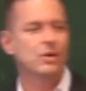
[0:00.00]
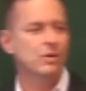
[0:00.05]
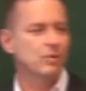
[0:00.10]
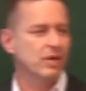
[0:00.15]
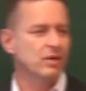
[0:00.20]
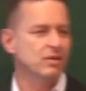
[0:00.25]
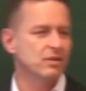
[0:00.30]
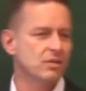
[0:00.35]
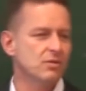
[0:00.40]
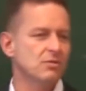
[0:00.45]

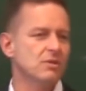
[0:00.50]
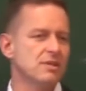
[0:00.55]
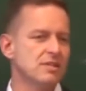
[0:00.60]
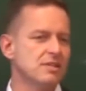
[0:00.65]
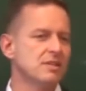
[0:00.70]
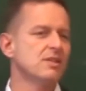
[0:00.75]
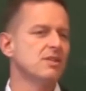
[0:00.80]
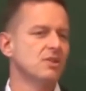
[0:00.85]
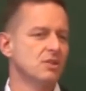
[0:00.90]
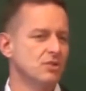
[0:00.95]
We could do
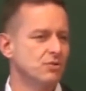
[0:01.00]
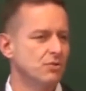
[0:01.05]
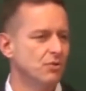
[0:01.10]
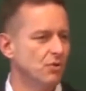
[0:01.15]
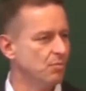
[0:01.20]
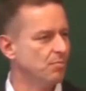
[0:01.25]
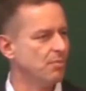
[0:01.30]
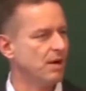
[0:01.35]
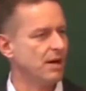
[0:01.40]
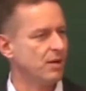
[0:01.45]
this in this
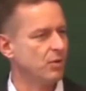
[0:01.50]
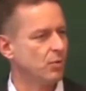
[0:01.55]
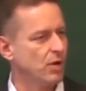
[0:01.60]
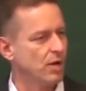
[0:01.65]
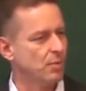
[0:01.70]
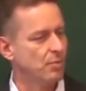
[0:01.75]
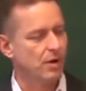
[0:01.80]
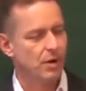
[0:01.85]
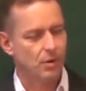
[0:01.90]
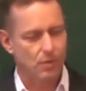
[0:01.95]
room, by the
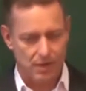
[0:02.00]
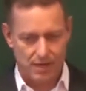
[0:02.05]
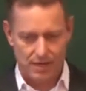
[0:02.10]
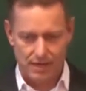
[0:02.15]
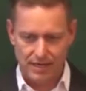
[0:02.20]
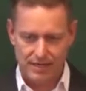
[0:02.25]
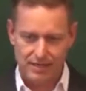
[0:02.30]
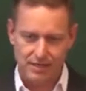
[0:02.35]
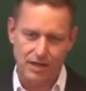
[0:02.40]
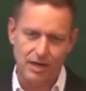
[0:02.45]
way,
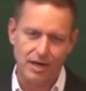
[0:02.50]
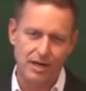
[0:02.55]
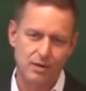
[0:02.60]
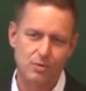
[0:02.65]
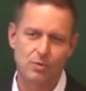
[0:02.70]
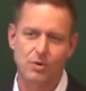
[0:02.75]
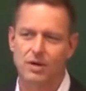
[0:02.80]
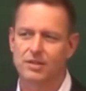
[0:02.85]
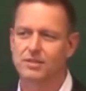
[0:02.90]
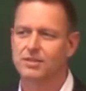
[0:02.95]
but
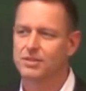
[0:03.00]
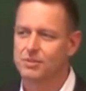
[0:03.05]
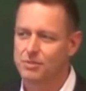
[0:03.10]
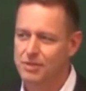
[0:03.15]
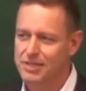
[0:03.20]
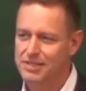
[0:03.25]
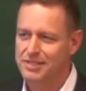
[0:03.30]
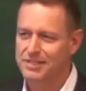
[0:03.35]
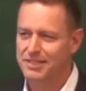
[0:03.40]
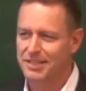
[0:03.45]
I don't want to
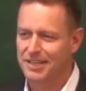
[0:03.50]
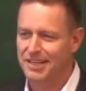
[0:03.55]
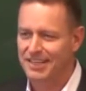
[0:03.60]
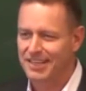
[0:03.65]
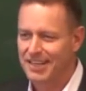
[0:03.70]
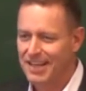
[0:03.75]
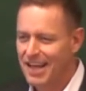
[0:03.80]
do this.